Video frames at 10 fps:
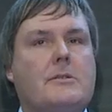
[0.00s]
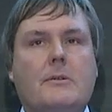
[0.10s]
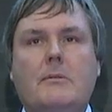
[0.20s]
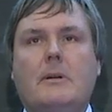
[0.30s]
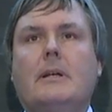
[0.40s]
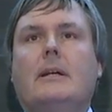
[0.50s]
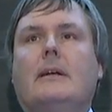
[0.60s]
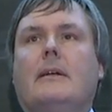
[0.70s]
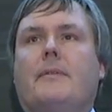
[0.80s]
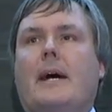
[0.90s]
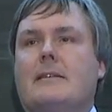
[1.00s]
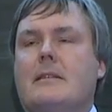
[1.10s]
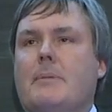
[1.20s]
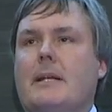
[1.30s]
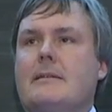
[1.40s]
do. That's
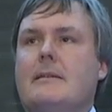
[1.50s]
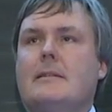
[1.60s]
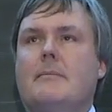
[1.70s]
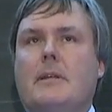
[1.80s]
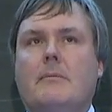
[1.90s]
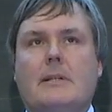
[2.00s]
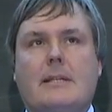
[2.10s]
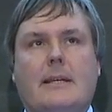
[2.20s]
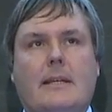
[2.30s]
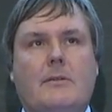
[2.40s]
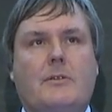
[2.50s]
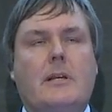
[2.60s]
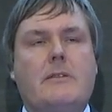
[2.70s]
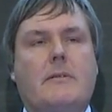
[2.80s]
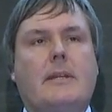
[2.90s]
the blood system that will take
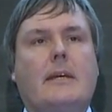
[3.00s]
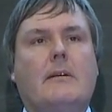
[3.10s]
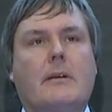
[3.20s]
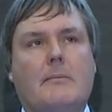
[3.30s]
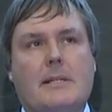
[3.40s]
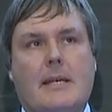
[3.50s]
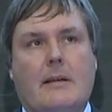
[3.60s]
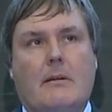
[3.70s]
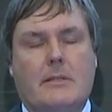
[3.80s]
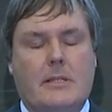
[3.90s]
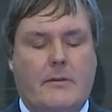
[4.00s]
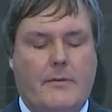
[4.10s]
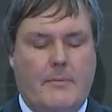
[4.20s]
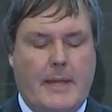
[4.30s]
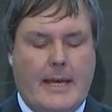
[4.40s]
nutrients from the yolk and will take oxygen
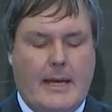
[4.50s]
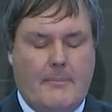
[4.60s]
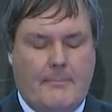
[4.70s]
from the air.